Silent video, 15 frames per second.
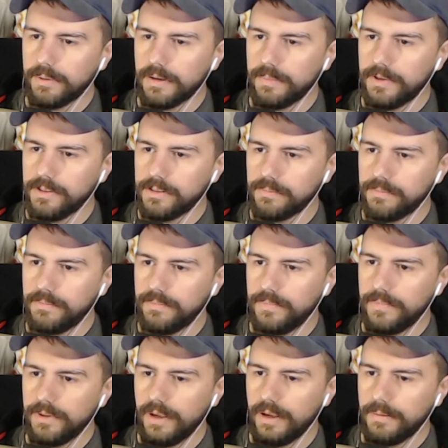I'm gonna miss him.
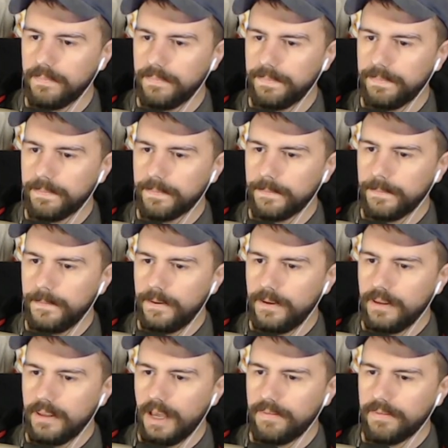Yeah.
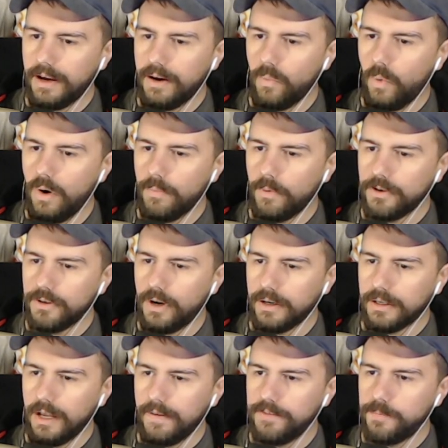Yeah, I've got one more
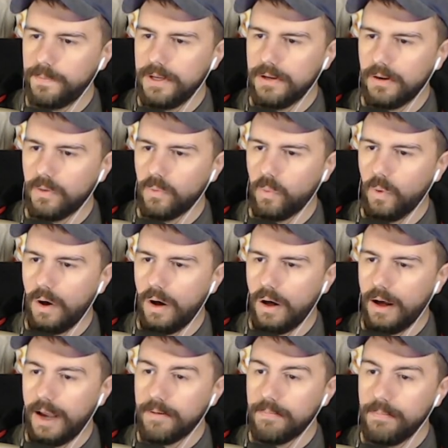Dark Elf. He's beating on a
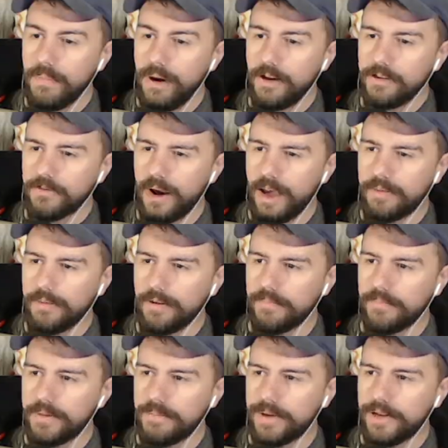wall. I'd much rather
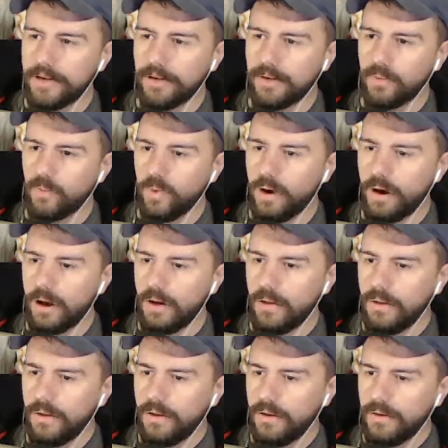him be beating on a wall.
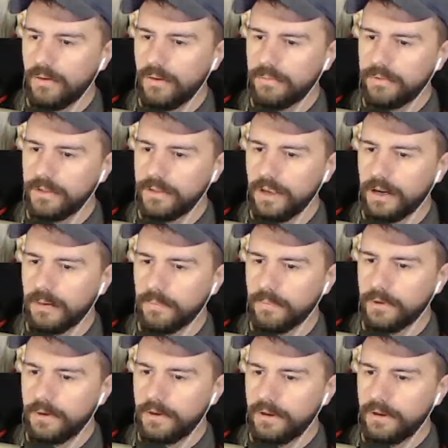Oop, didn't get him.